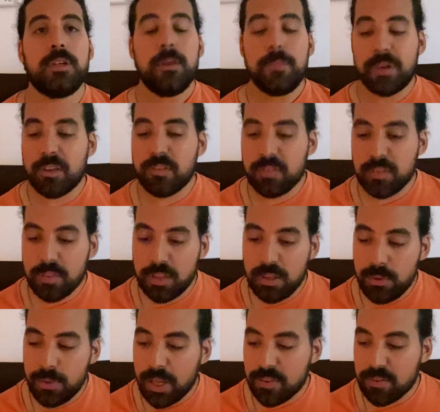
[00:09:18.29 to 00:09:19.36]
Because the
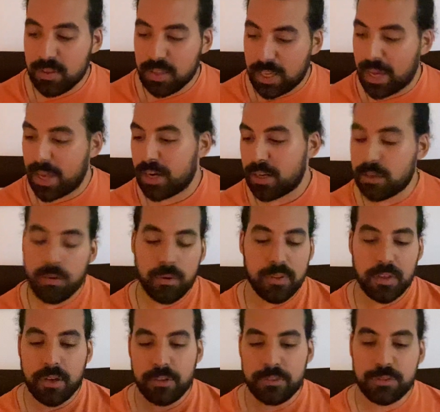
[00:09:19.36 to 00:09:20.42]
US and Canada, or
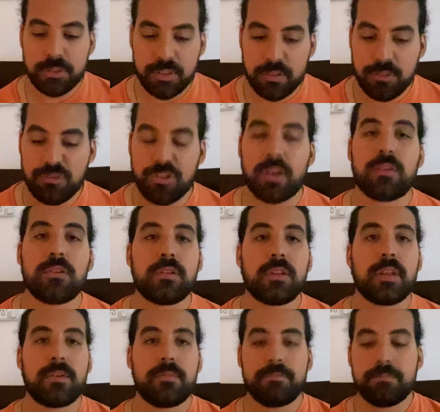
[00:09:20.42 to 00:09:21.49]
the countries in general
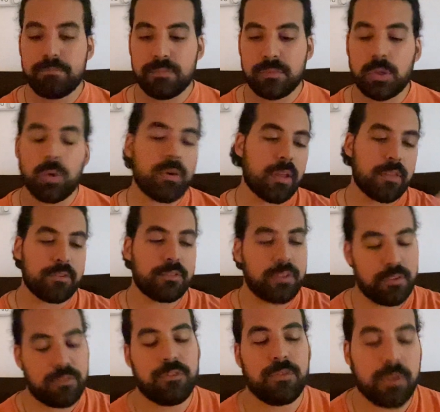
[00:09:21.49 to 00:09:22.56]
that, or rather
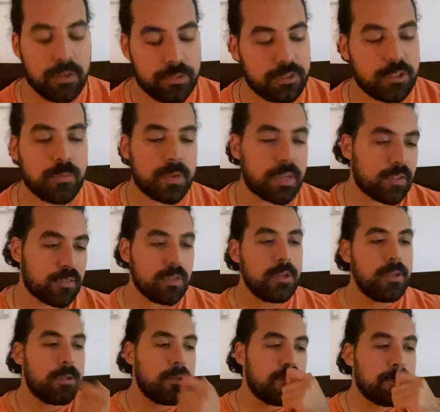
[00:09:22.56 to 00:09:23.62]
these two countries, because
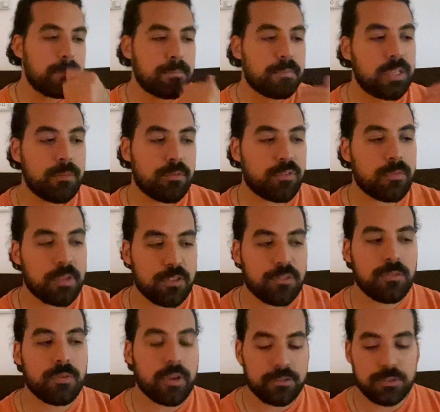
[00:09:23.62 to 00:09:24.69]
teams from these
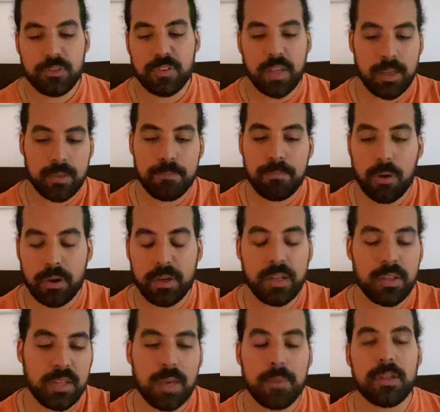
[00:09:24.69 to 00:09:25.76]
two countries take part
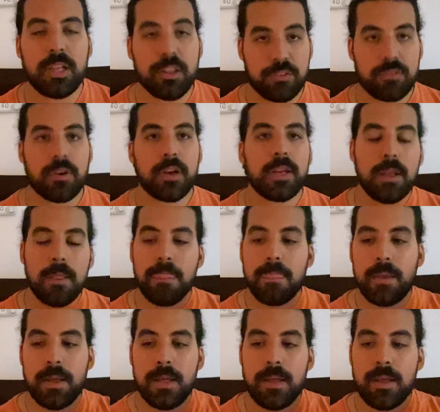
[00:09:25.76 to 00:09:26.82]
in the MLS, right?
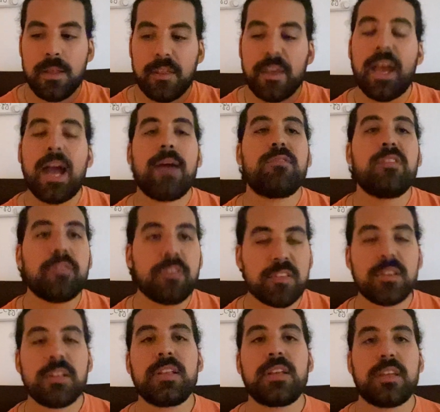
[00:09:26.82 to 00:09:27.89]
They have the
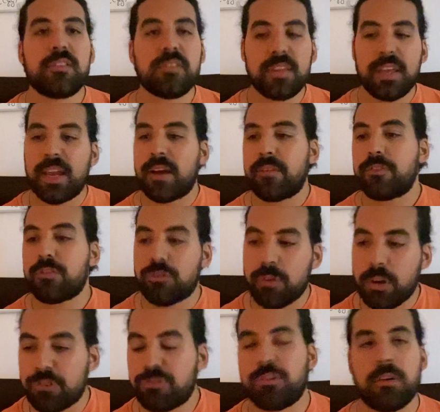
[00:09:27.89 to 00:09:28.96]
facilities and they have the
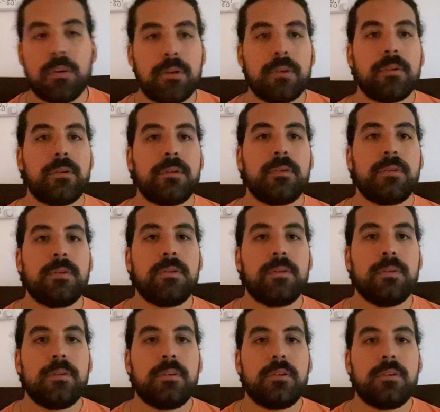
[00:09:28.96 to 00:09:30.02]
structure
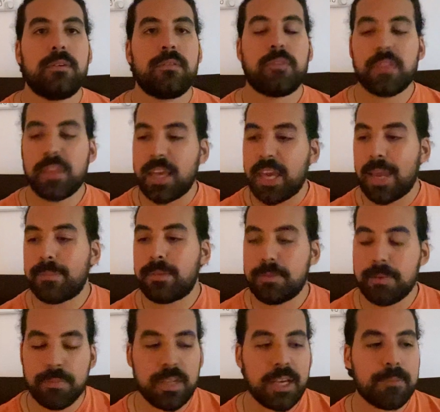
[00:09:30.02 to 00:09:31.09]
for the game to
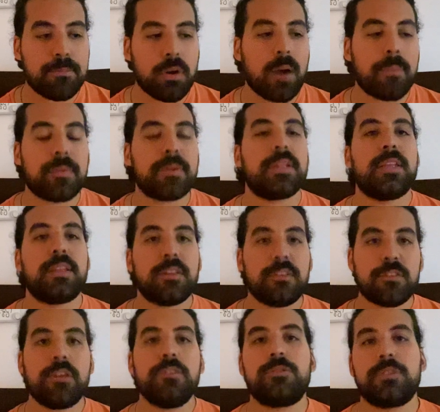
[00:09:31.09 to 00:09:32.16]
be played properly in these
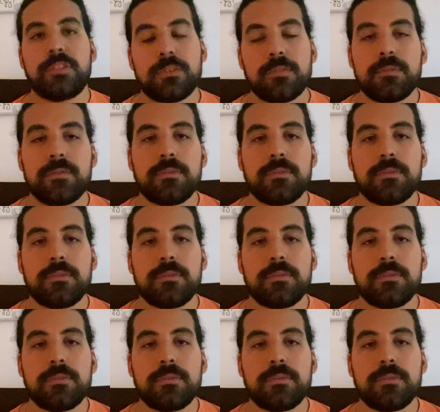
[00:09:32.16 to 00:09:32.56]
countries.